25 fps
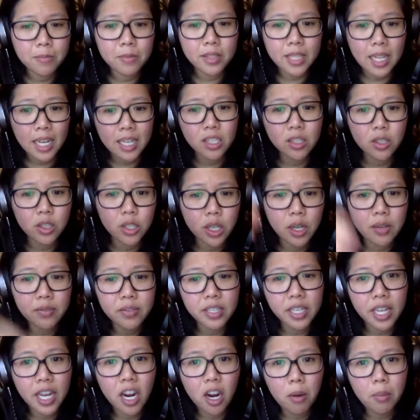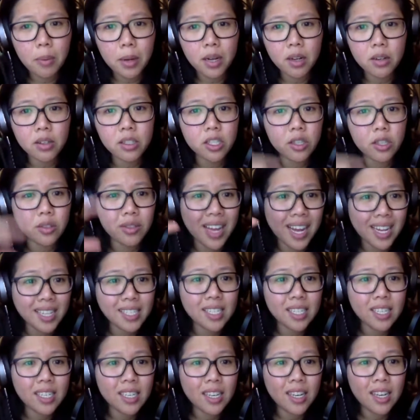that's who you have to care about. So that's
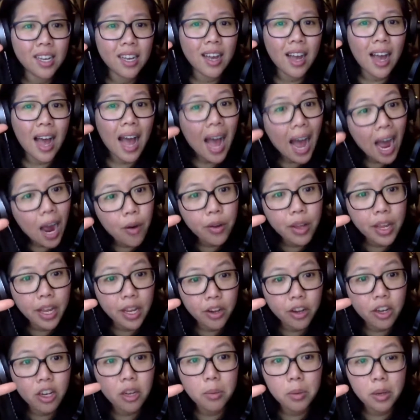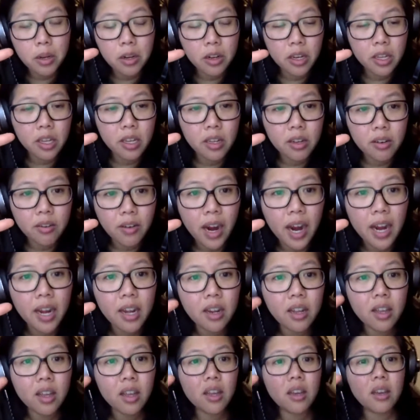how to get your community,
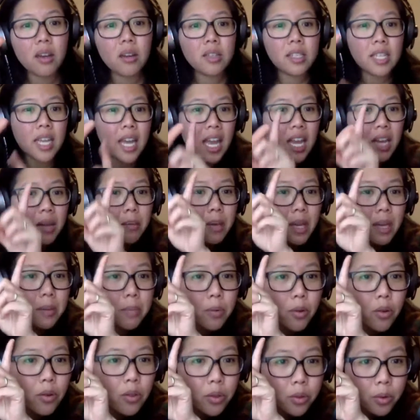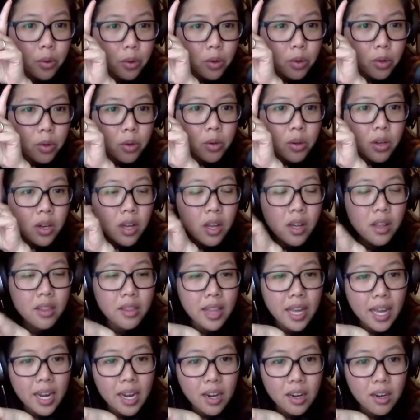right? Take people through
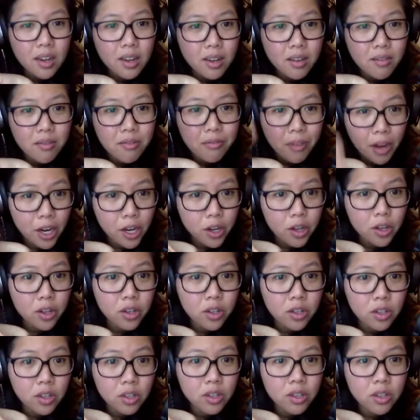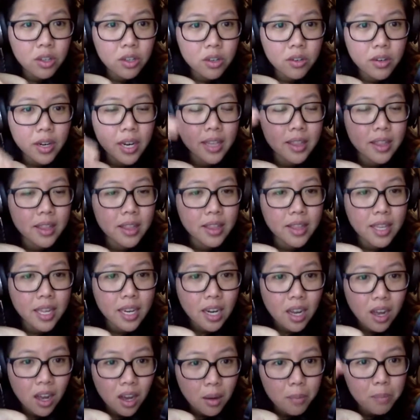that funnel, right?
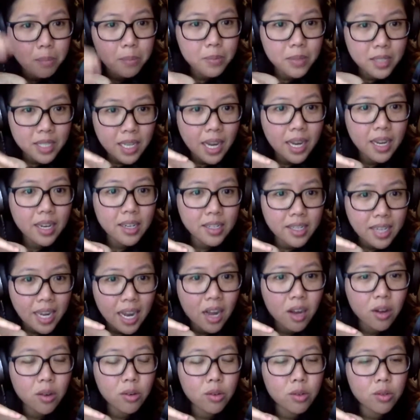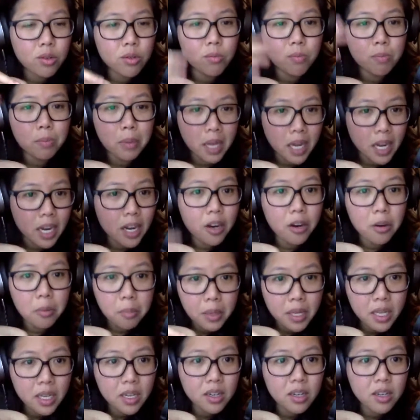That upside down
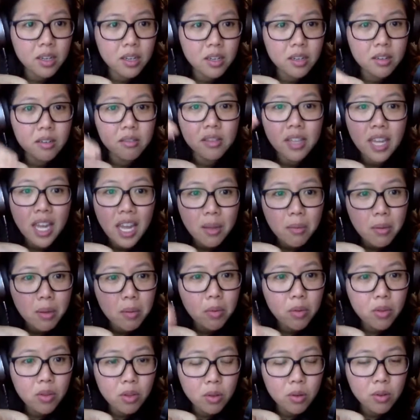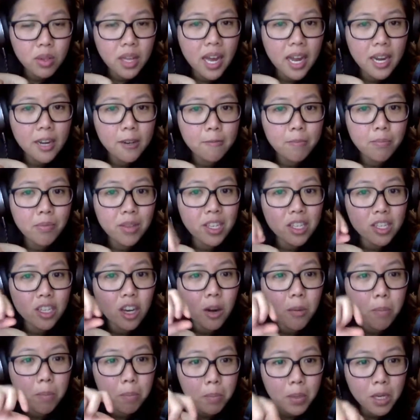pyramid. Take people through that and
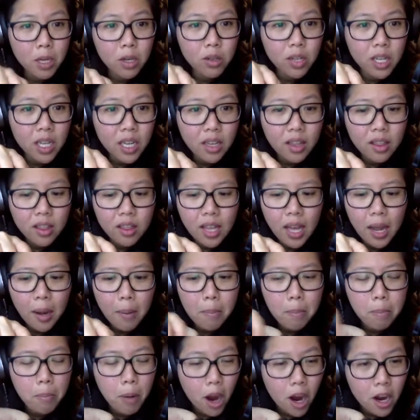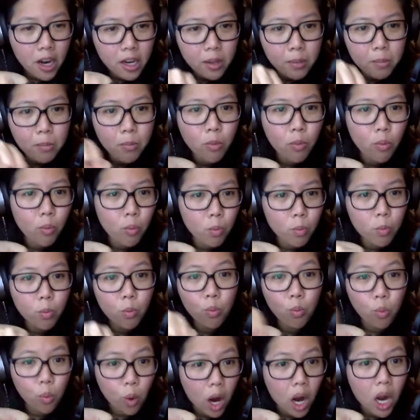start building that bottom
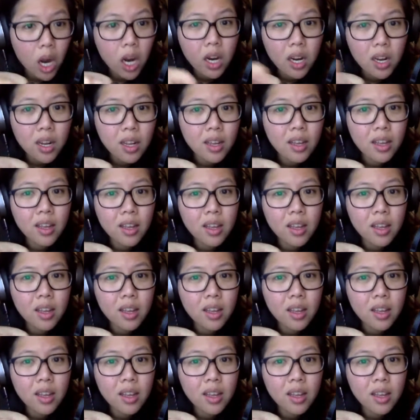rung